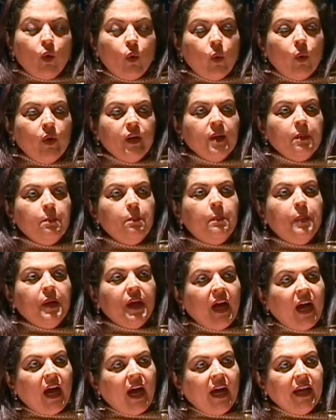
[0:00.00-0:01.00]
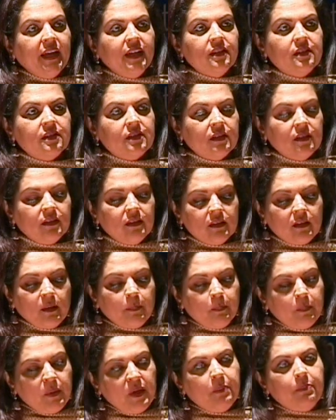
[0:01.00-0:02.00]
going behind the
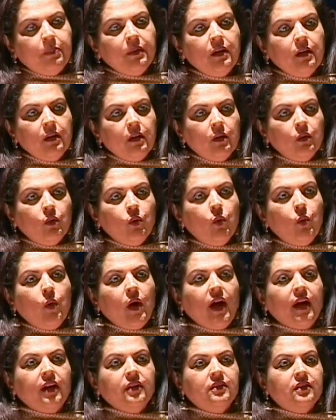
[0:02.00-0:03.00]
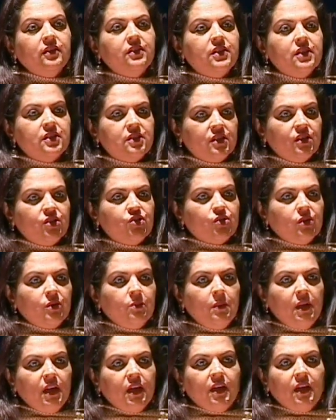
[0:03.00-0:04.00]
people who are the
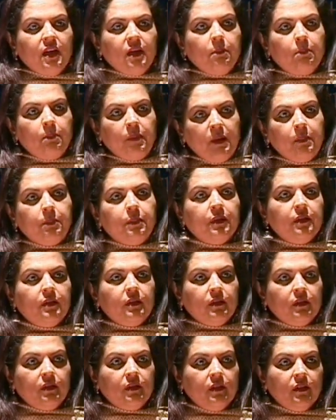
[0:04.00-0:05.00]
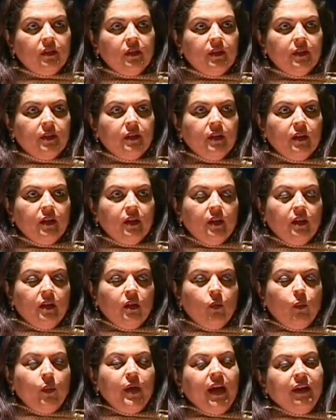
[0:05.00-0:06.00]
decision-making people.
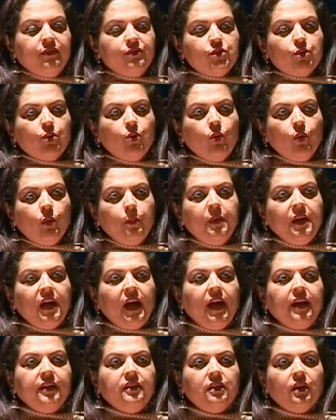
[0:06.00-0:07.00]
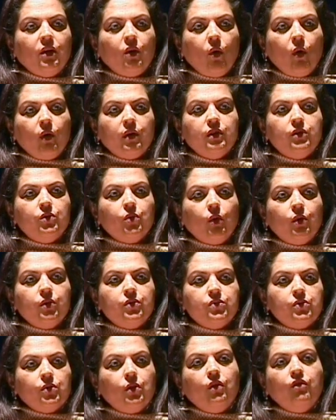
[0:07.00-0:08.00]
We have to go behind the
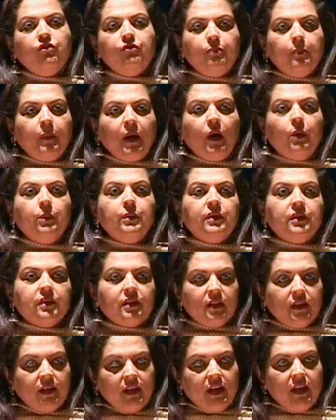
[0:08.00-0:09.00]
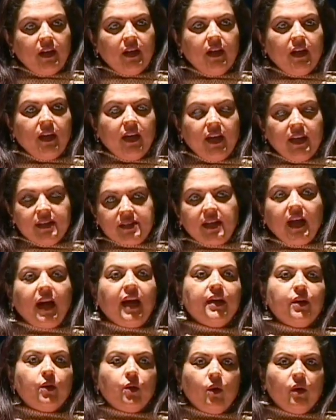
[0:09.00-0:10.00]
corridors of power, as
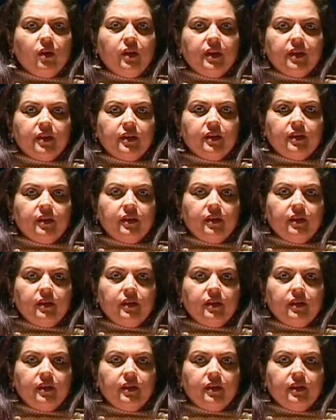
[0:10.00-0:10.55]
I call it.